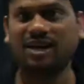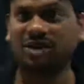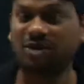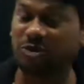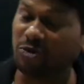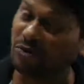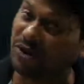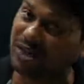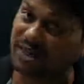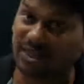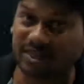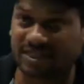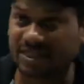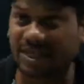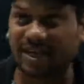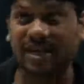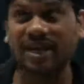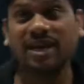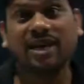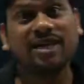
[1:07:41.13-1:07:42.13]
You will
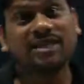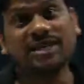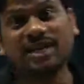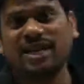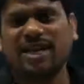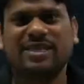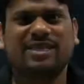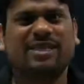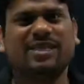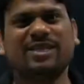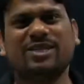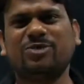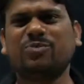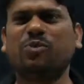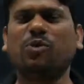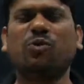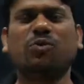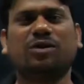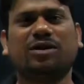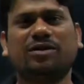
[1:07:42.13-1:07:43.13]
say, sir, answer is
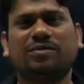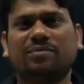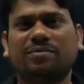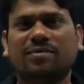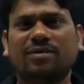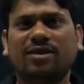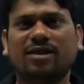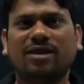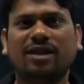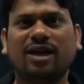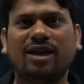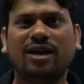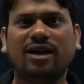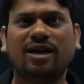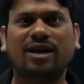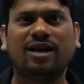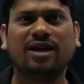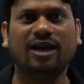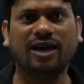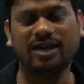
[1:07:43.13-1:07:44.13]
4.
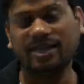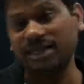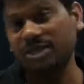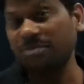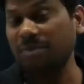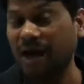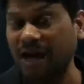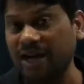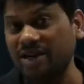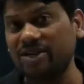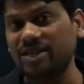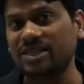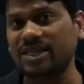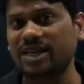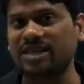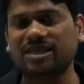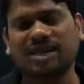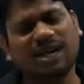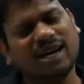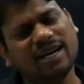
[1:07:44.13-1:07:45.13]
It is minority
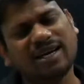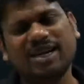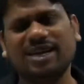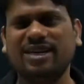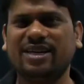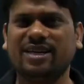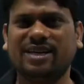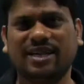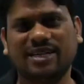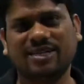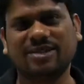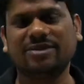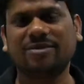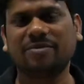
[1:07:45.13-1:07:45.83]
charge, again, yes.